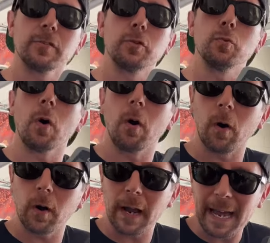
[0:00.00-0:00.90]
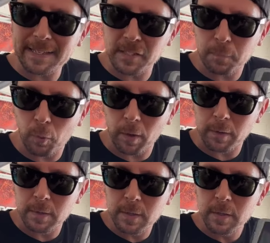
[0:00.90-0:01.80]
to our AccessPort.
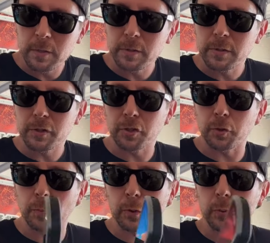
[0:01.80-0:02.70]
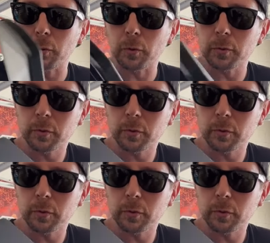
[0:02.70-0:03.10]
Super cool.